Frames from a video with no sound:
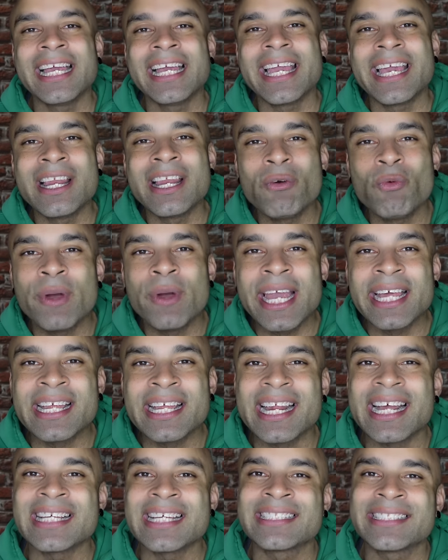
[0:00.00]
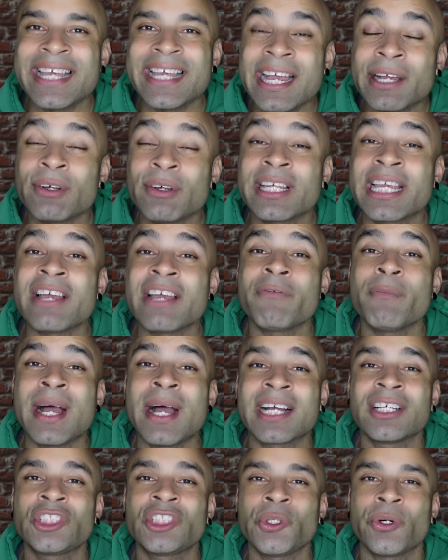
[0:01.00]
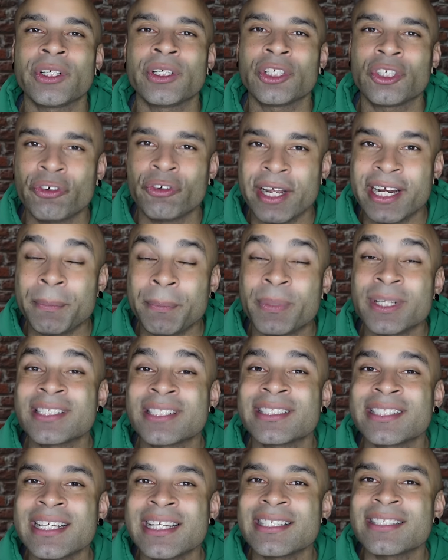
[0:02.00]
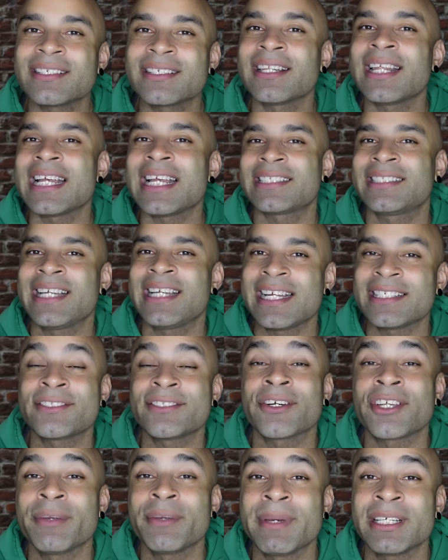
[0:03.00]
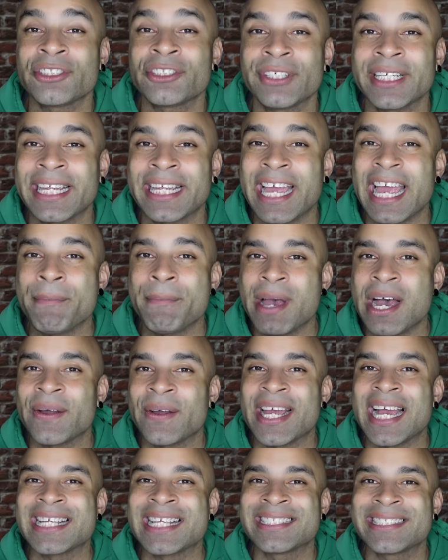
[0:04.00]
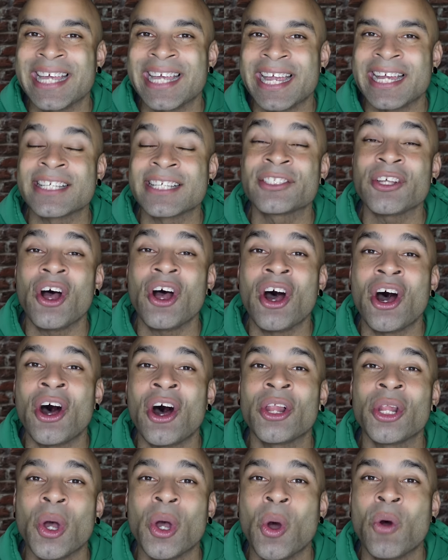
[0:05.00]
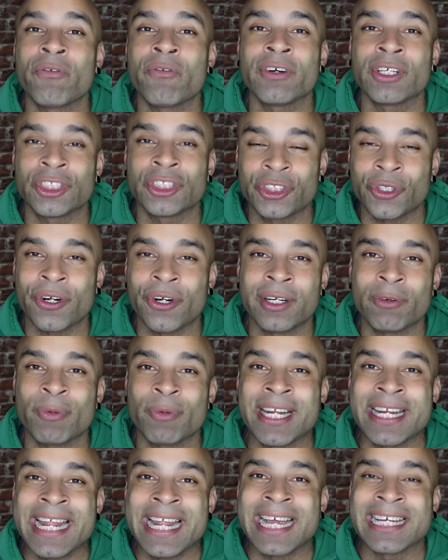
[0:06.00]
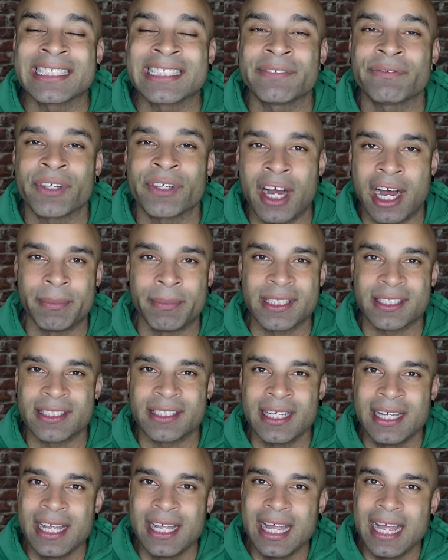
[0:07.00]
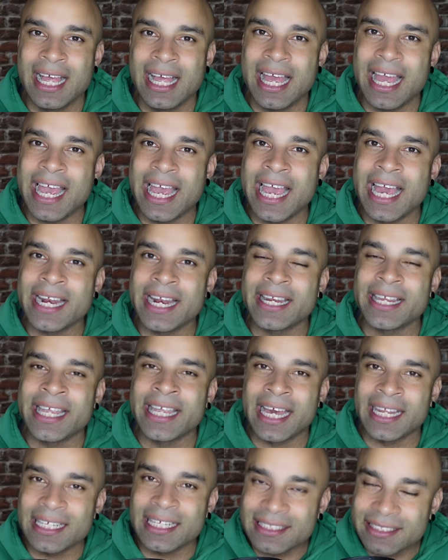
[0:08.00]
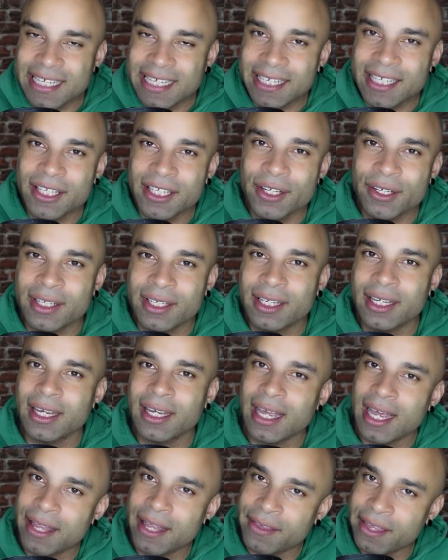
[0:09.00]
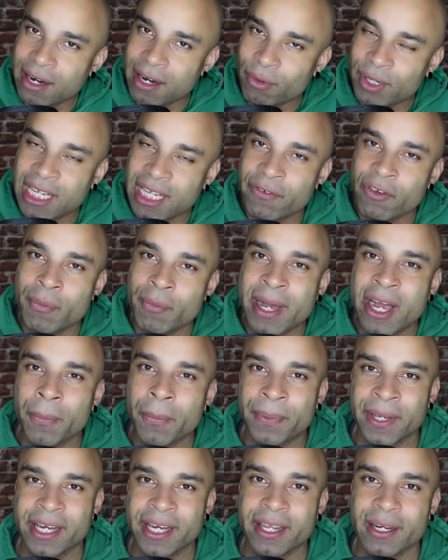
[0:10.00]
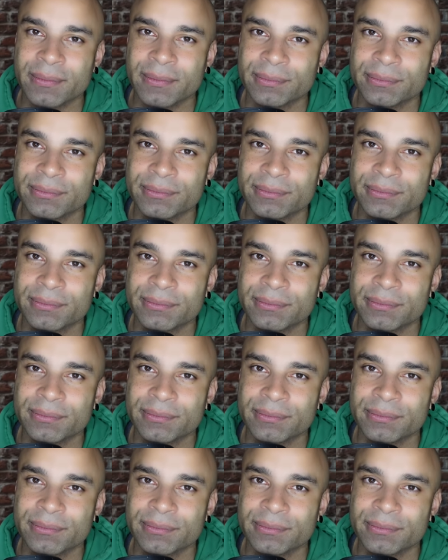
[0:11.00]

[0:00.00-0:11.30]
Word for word: in a way that Isaiah could give Michael Jordan credit, but since the Last Dance documentary came out, Isaiah is all over Jordan with negative comments. And yeah, let's take a look and then I will give you my opinion.